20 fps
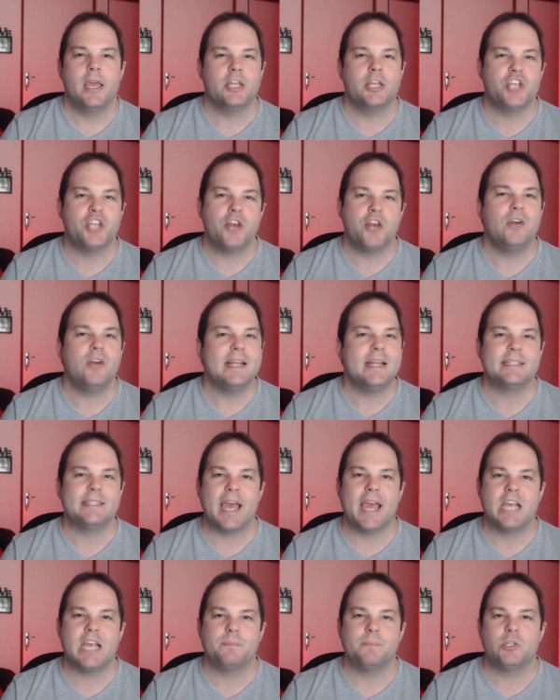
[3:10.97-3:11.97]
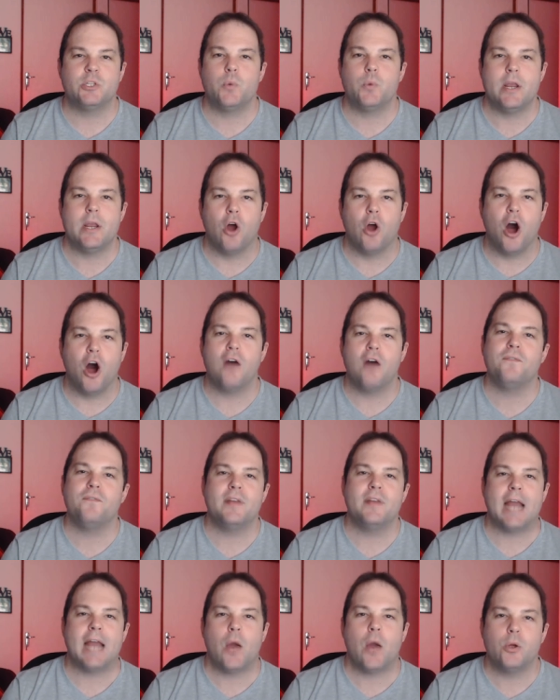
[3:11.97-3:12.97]
it generally takes between half
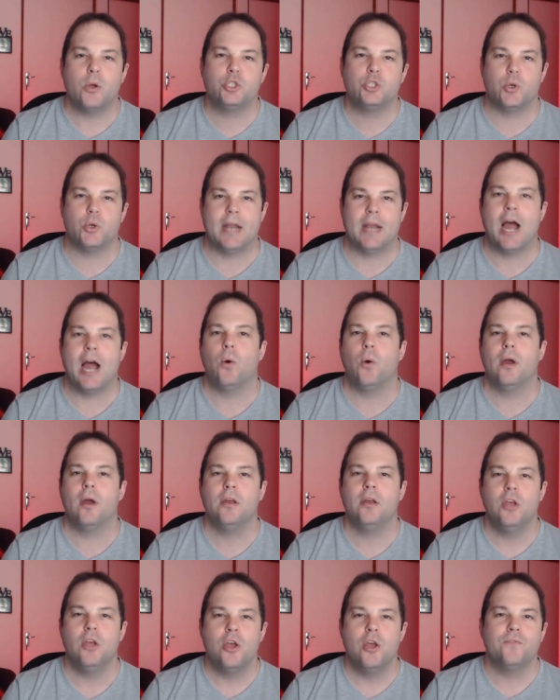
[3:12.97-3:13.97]
an hour to an hour